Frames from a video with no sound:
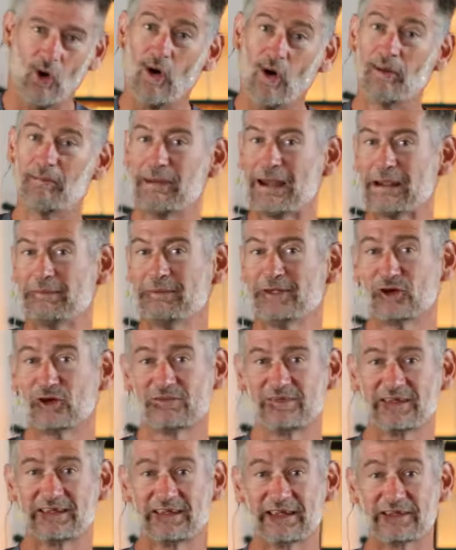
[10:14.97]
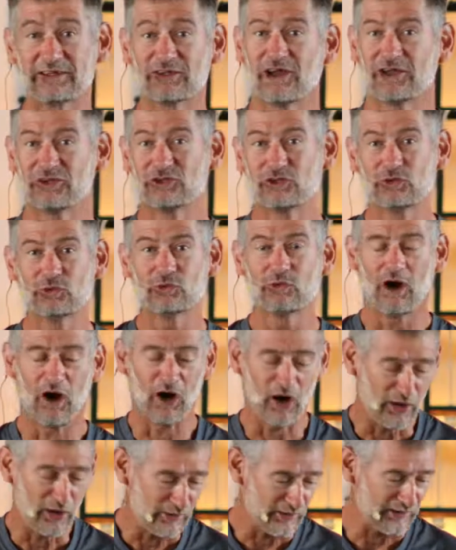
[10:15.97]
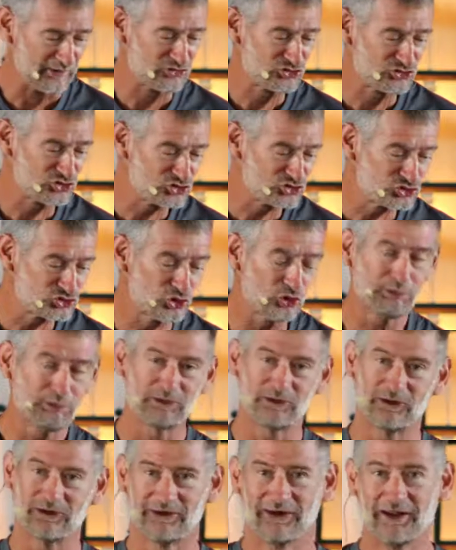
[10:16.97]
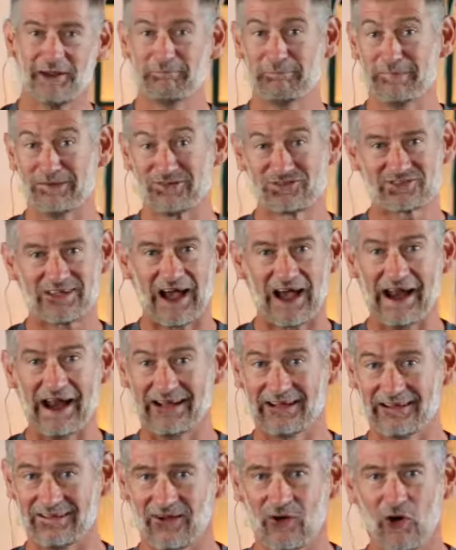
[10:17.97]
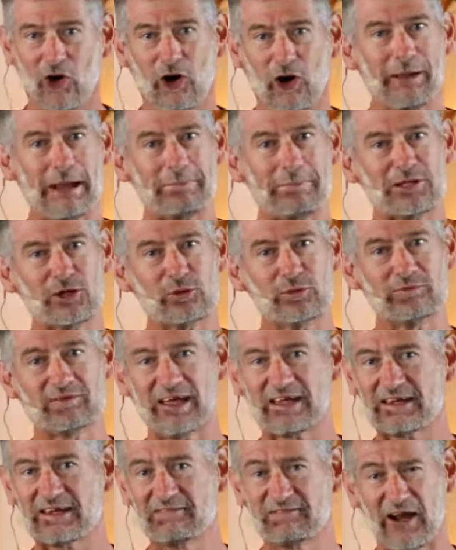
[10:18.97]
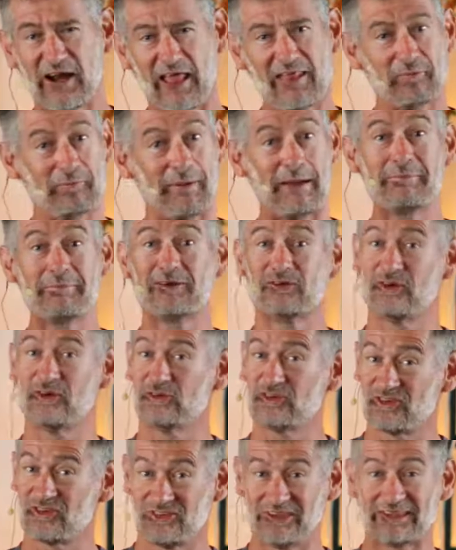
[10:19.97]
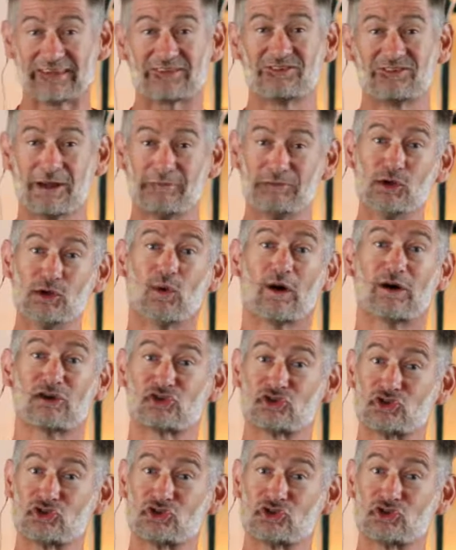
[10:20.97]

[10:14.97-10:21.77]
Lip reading: Or maybe you're thinking, you are super misguided. Or maybe you would take it even another. Maybe you're just thinking, Tim, you are